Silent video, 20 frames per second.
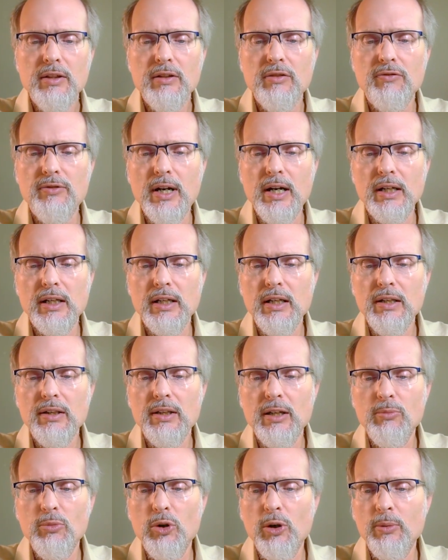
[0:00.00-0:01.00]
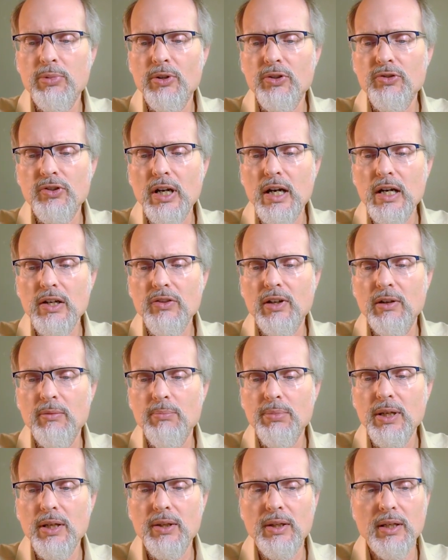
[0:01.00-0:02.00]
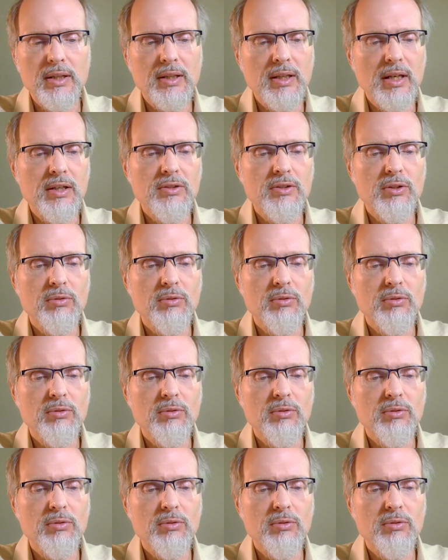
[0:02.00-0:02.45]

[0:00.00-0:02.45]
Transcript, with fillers: to find anything more precise and pithy than